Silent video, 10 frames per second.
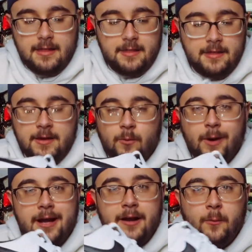The
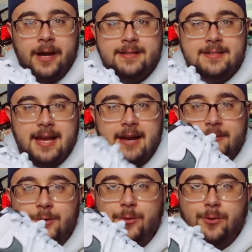white on white's kind of a
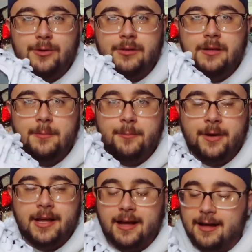cool,
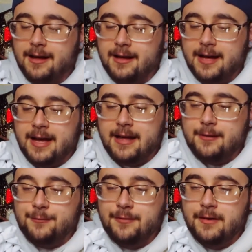but I kind
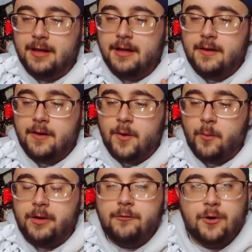of
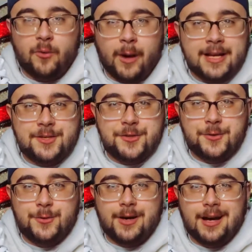went for a white
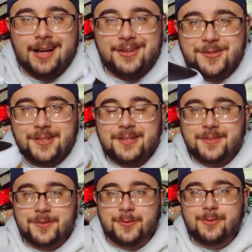shoe. I usually
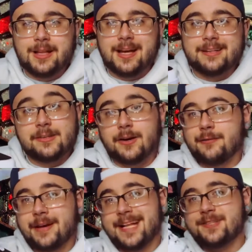do like a dark
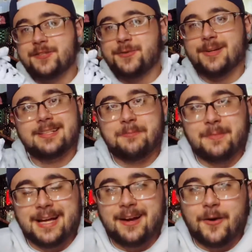Vans shoe because I'm
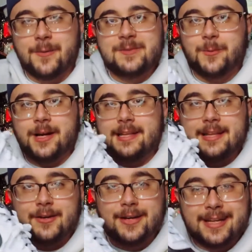like always worried that
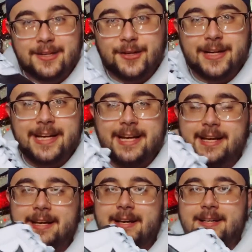they're gonna get dirty.
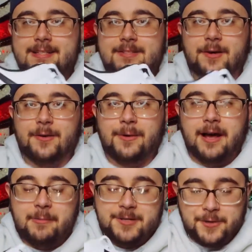So
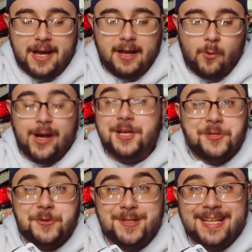I've been trying white
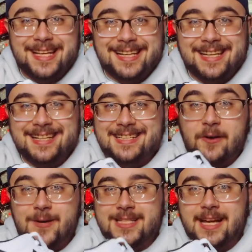shoes lately because I
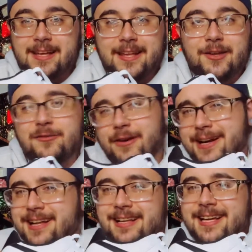always like, they look very
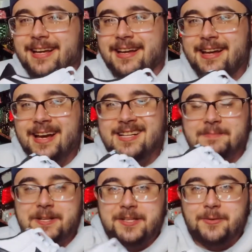clean,
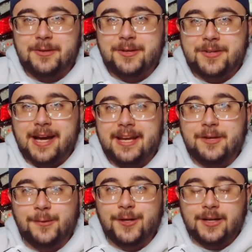especially when you're trying
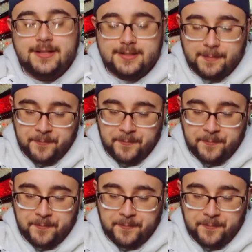new looks.